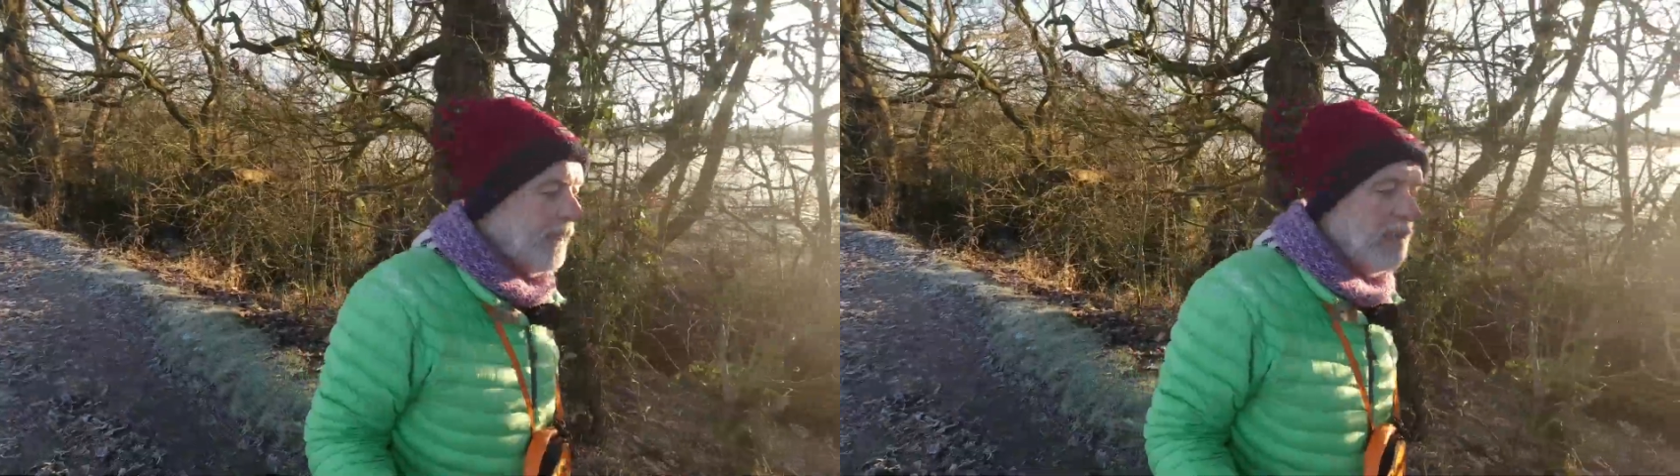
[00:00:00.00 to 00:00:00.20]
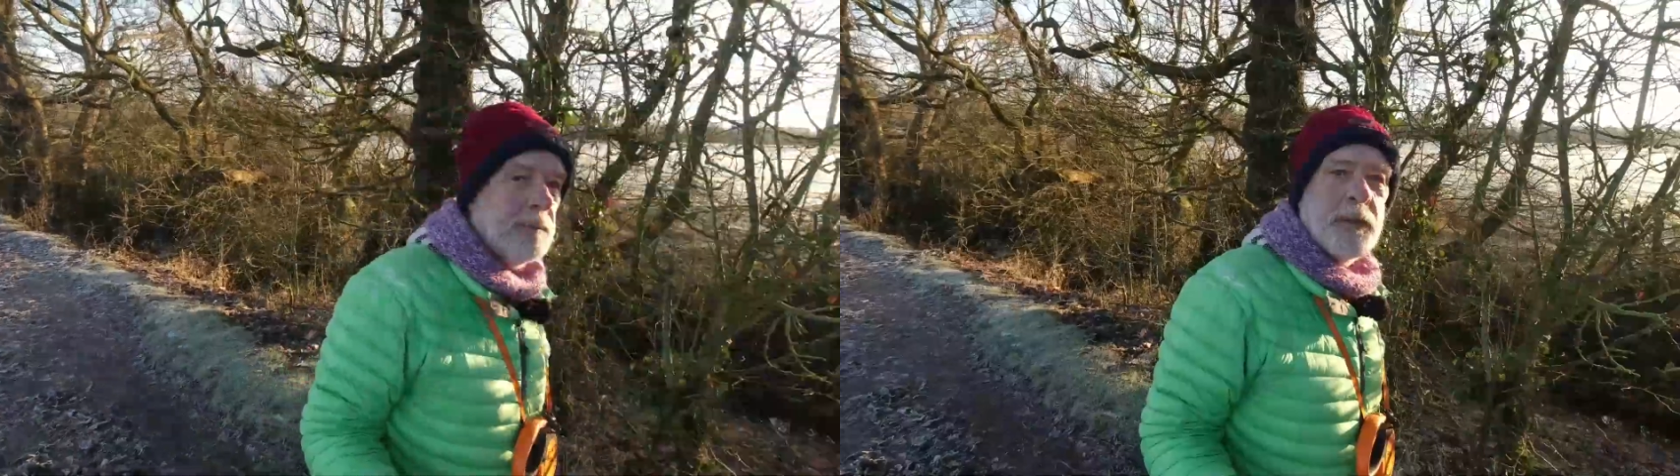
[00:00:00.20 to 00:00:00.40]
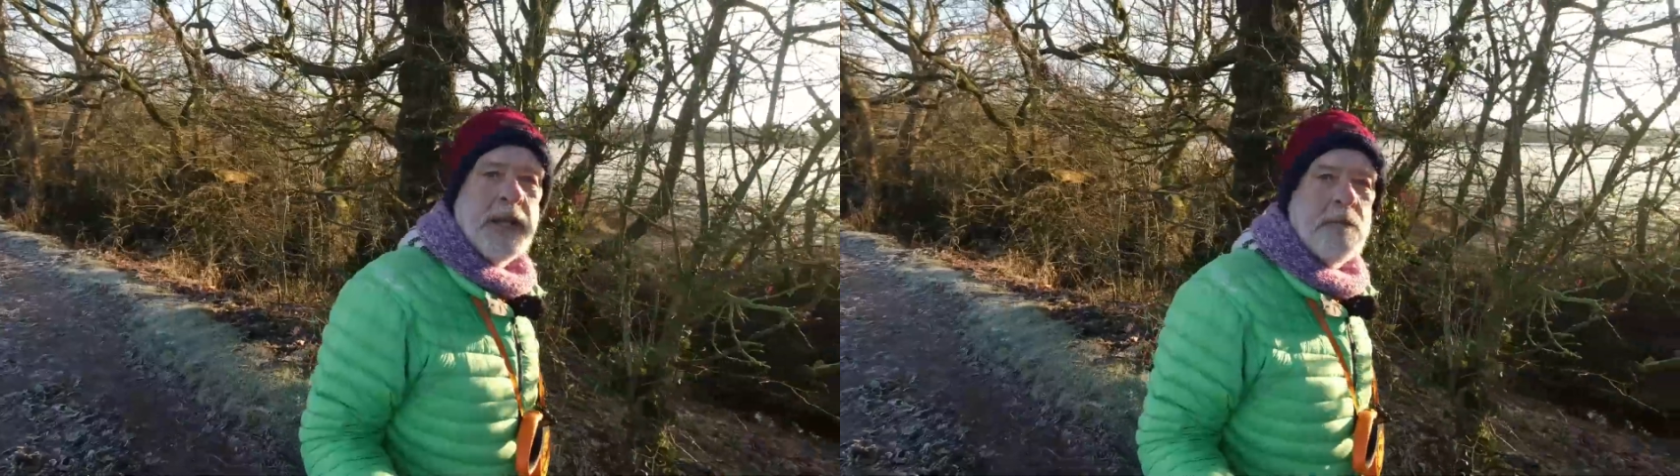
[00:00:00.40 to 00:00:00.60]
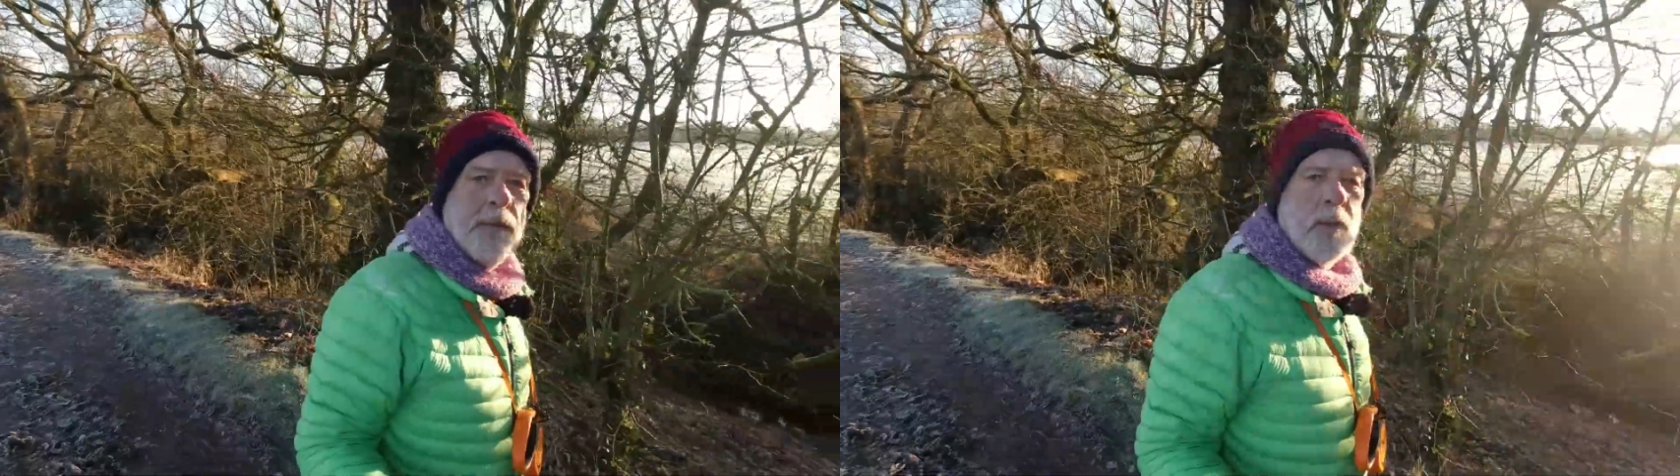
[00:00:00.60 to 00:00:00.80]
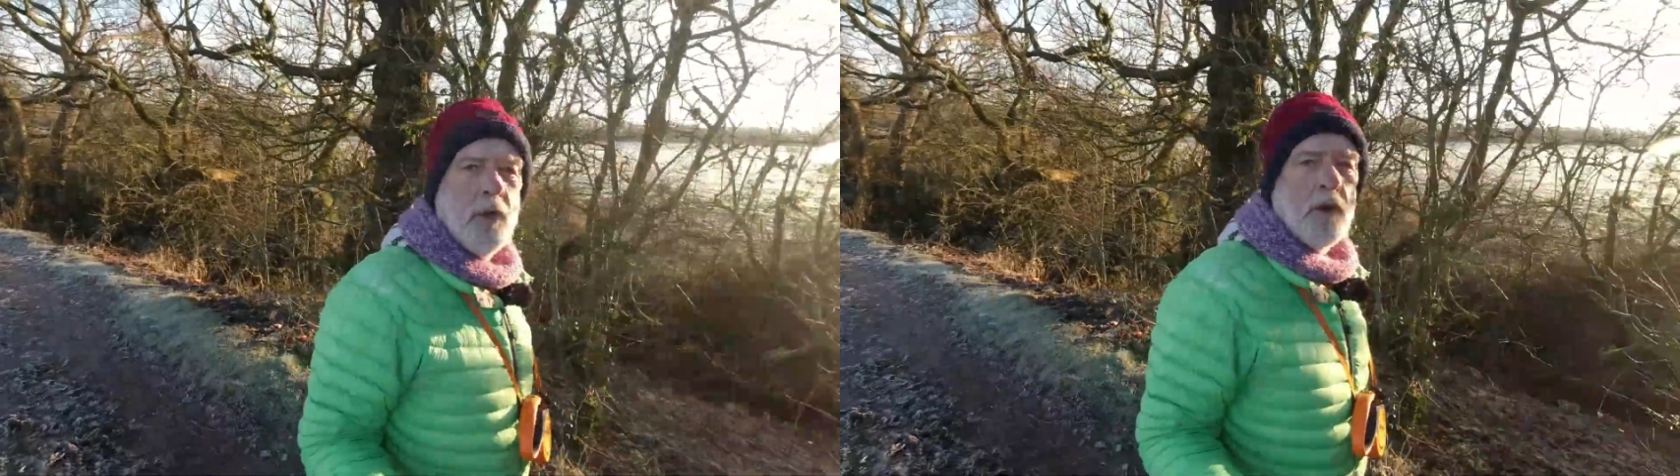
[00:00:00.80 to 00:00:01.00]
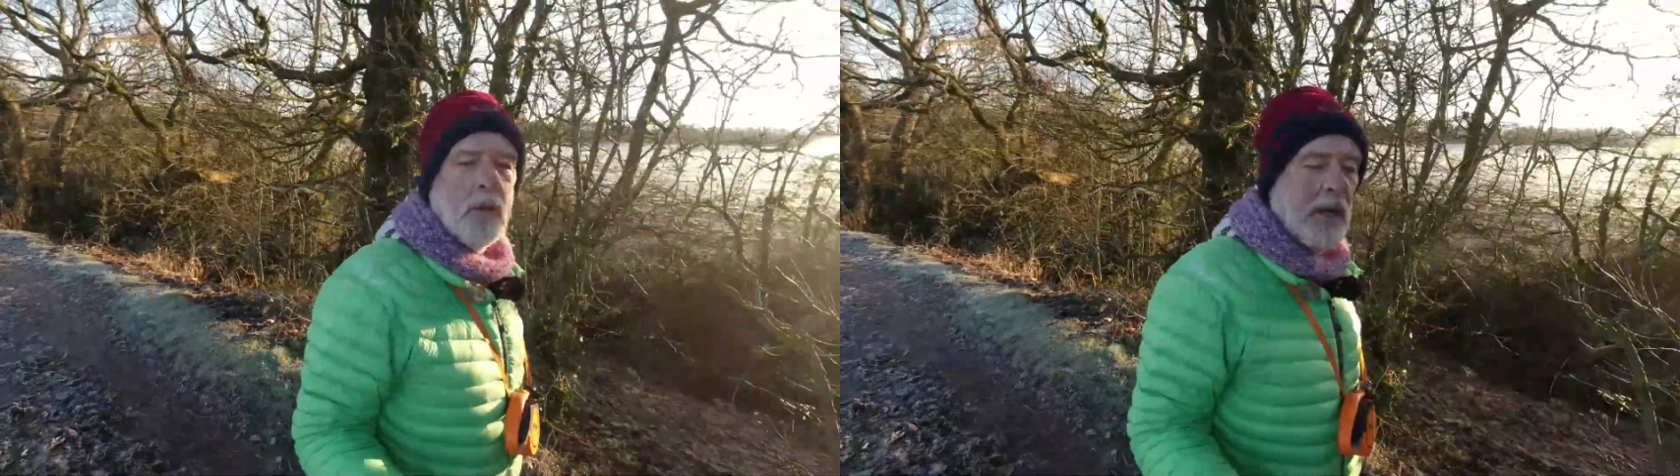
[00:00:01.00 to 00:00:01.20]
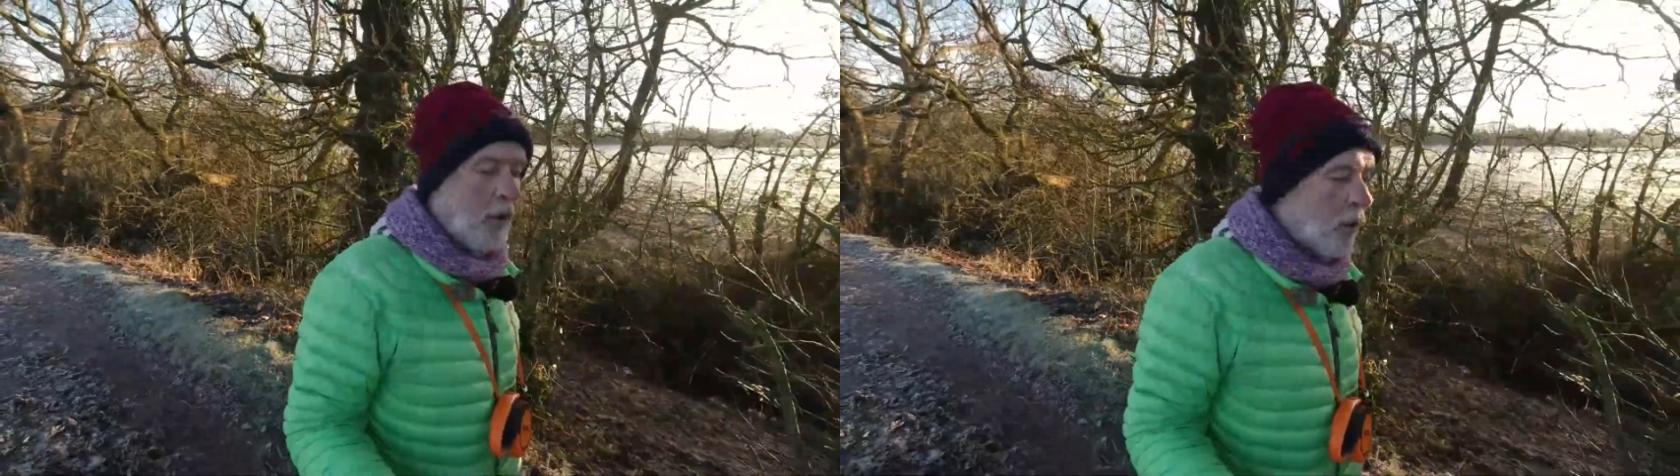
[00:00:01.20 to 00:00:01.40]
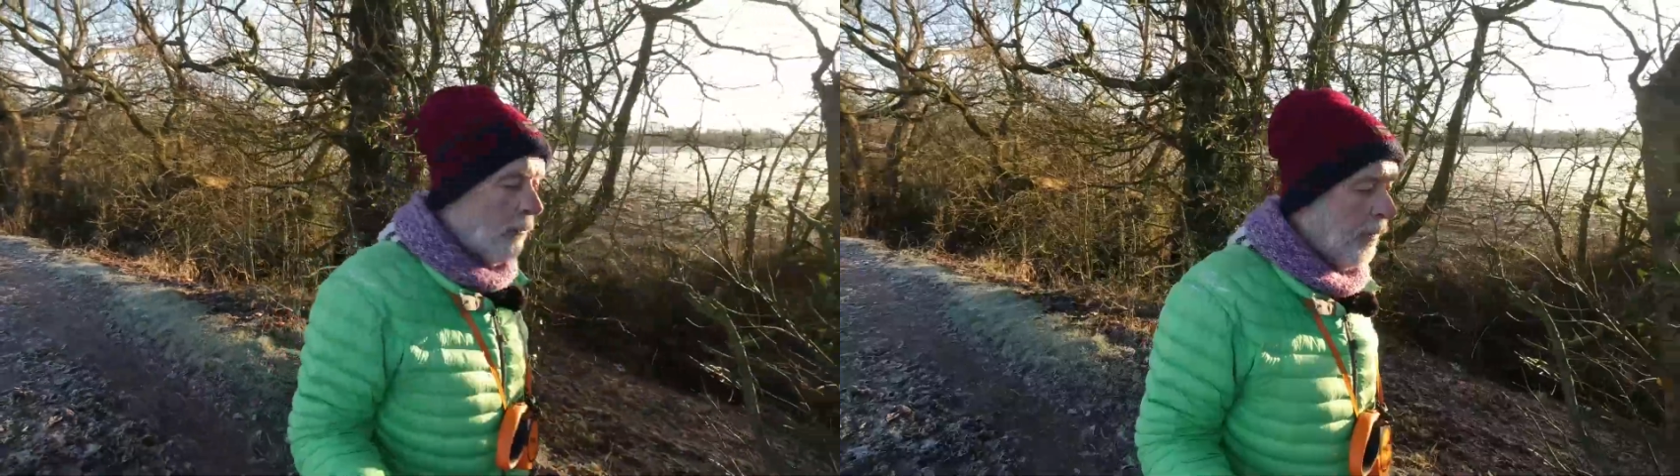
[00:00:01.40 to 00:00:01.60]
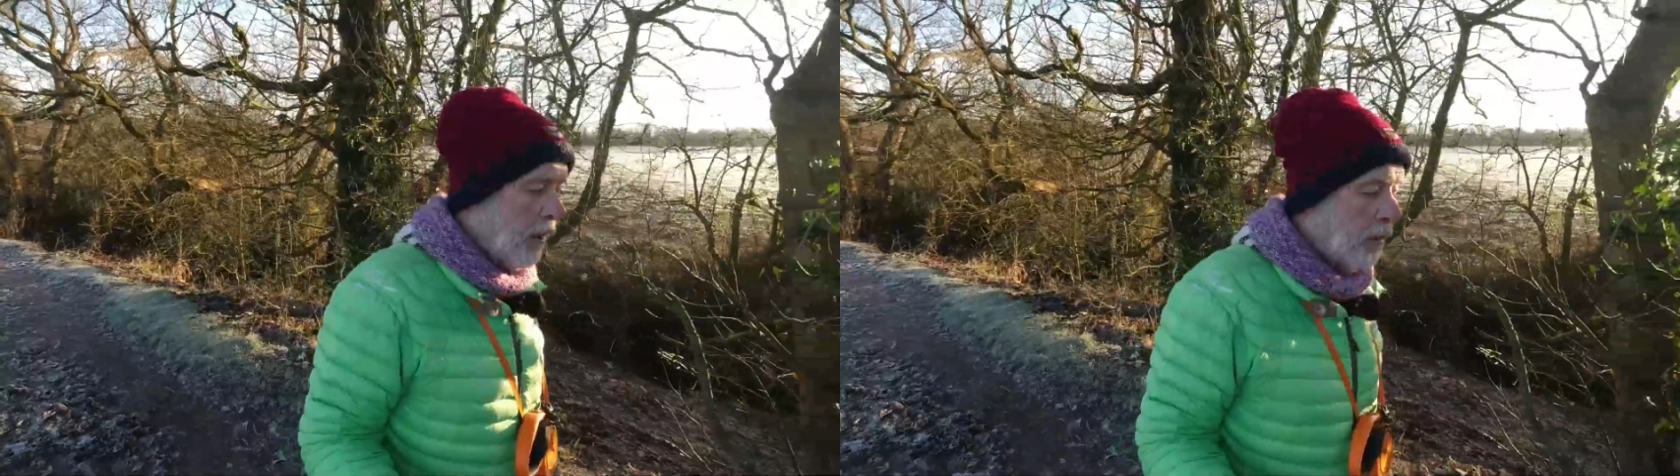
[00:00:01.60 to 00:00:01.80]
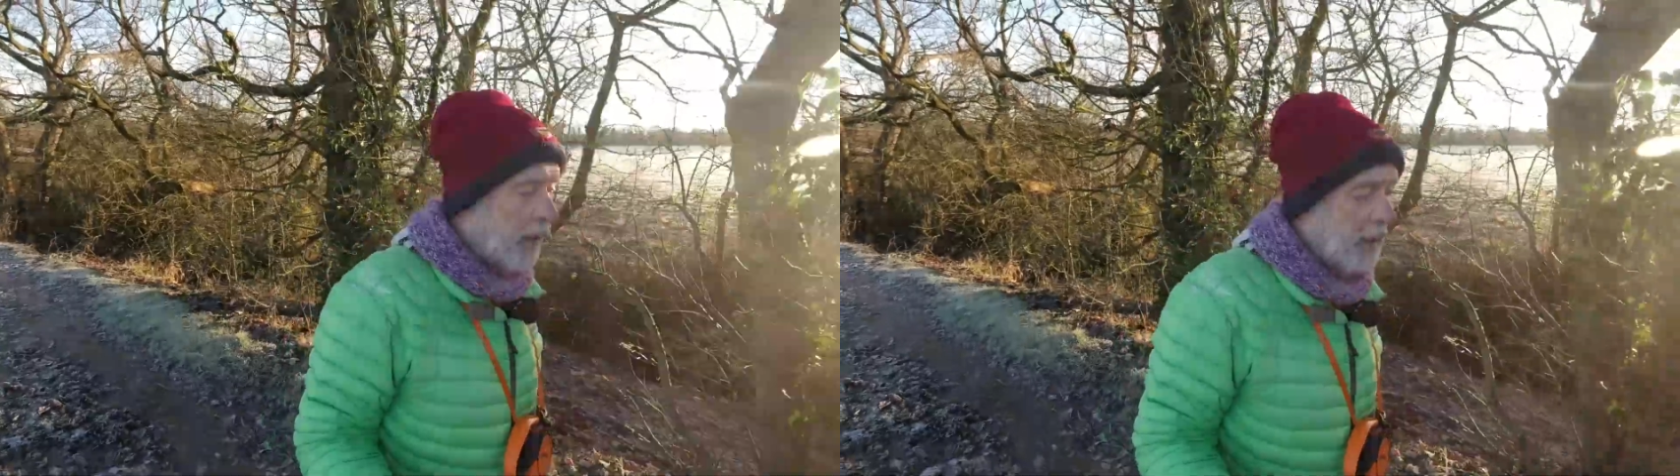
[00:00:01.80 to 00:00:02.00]
She'll be limping all the way home
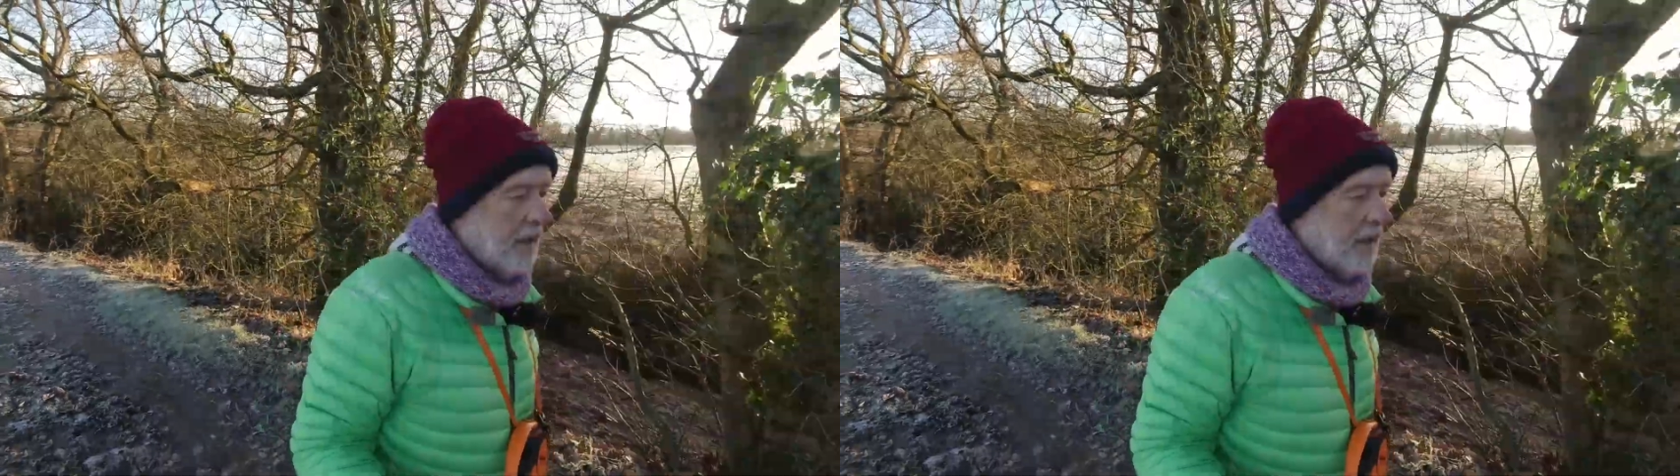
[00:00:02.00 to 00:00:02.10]
now